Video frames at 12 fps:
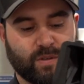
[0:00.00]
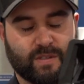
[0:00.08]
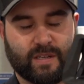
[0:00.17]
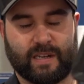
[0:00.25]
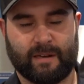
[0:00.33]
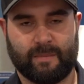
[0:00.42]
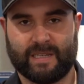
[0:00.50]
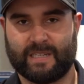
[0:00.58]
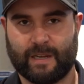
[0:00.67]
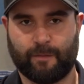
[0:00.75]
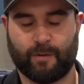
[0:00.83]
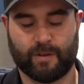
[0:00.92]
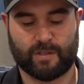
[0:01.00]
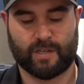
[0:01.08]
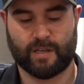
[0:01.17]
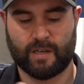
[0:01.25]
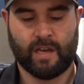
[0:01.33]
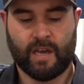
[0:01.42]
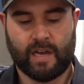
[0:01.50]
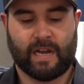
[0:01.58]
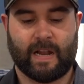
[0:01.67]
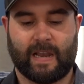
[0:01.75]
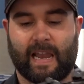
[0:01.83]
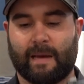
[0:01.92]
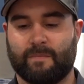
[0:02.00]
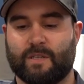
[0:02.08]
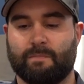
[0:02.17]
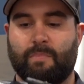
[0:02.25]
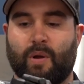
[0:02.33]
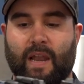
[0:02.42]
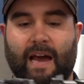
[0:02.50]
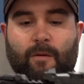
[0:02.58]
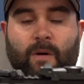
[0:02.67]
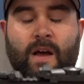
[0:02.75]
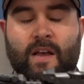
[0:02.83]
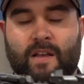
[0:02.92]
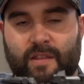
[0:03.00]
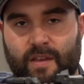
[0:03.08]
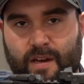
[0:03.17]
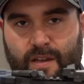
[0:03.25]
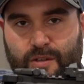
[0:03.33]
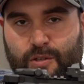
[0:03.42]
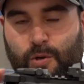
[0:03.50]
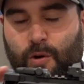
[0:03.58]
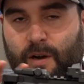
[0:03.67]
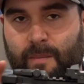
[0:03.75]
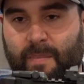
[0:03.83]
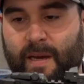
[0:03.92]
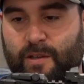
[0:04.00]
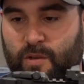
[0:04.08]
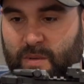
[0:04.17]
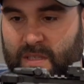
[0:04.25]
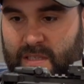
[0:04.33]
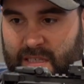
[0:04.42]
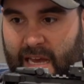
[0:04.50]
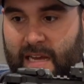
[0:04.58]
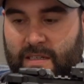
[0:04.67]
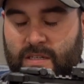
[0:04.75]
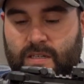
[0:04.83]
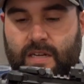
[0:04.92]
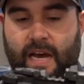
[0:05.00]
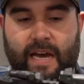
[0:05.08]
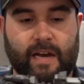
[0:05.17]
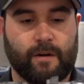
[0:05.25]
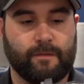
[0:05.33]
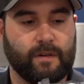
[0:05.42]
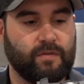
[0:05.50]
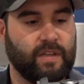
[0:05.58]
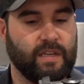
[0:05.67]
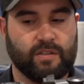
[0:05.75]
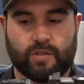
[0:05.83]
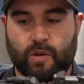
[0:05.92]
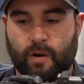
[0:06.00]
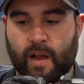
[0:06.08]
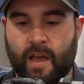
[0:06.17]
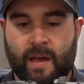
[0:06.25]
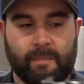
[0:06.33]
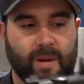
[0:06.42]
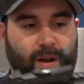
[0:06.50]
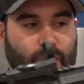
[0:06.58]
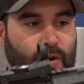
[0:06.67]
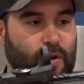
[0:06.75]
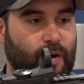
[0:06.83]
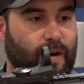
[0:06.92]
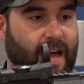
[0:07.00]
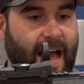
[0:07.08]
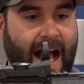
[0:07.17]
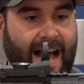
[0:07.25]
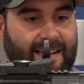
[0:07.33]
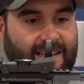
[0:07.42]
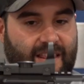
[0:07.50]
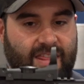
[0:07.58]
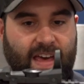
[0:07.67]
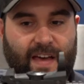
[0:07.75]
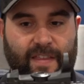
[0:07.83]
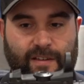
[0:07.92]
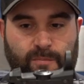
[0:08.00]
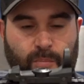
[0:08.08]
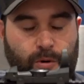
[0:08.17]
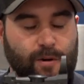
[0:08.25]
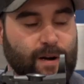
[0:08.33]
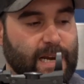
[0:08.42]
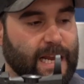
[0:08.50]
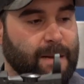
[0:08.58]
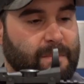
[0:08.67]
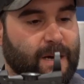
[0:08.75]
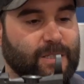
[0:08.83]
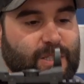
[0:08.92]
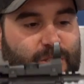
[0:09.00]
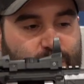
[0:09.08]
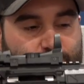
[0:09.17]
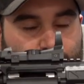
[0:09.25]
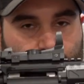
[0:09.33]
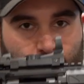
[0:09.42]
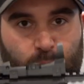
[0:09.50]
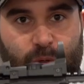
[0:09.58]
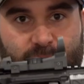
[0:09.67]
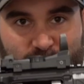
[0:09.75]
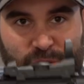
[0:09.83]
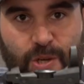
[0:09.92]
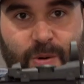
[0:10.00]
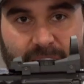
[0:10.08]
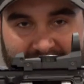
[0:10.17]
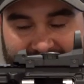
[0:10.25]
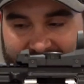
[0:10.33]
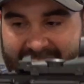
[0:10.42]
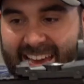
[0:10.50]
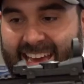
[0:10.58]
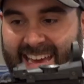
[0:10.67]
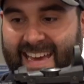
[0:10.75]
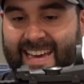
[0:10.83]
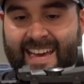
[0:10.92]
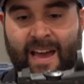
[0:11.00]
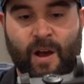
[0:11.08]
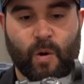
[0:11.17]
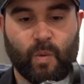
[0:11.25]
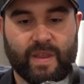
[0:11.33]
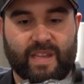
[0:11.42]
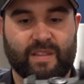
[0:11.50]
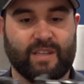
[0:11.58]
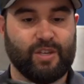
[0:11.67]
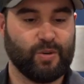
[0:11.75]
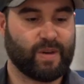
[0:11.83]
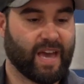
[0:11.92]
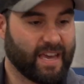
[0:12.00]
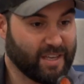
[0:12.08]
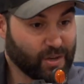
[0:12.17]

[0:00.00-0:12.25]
It's a little bit different to collapse and pull out the stock compared to a standard AR-15 stock, but look at that. That's pretty much as short as you can get here within the UK.